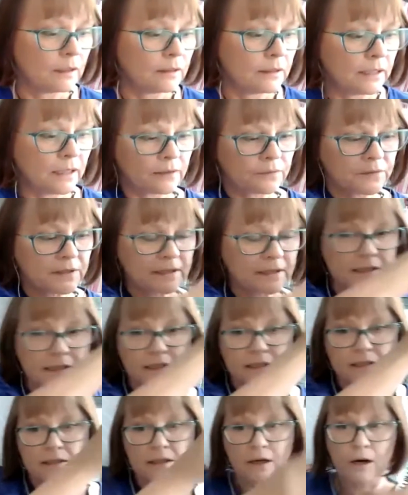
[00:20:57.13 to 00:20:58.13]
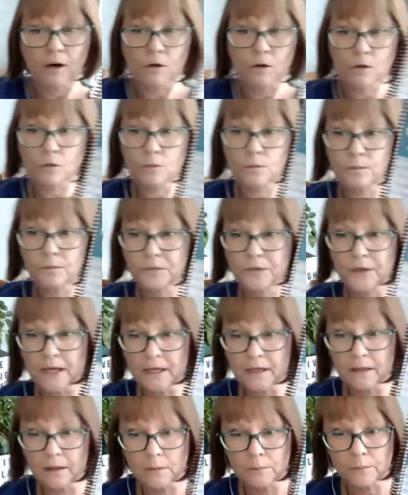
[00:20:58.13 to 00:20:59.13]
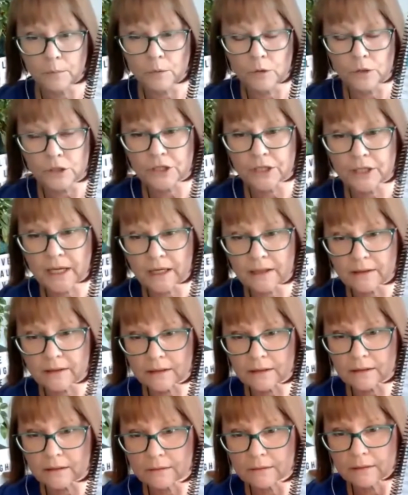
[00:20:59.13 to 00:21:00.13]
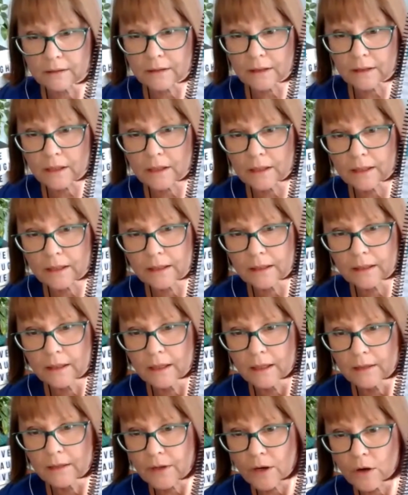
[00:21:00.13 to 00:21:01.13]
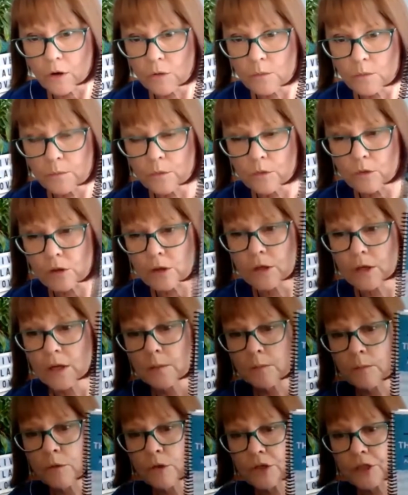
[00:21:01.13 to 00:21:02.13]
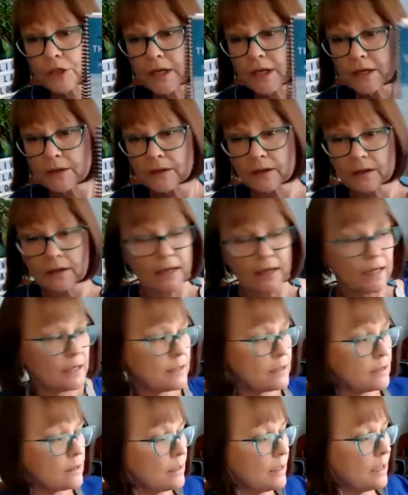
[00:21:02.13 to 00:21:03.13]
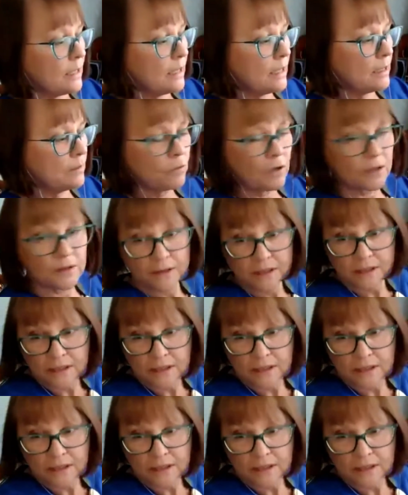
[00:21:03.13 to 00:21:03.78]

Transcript: Now, this is the whole thing put together, okay? The whole book put together as in one.